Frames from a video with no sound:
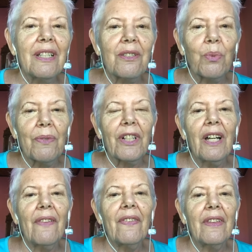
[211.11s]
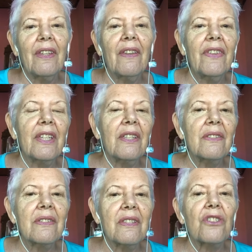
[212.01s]
is we've gotten
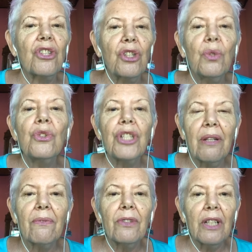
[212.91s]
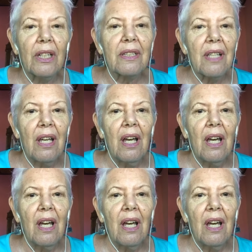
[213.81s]
this huge influx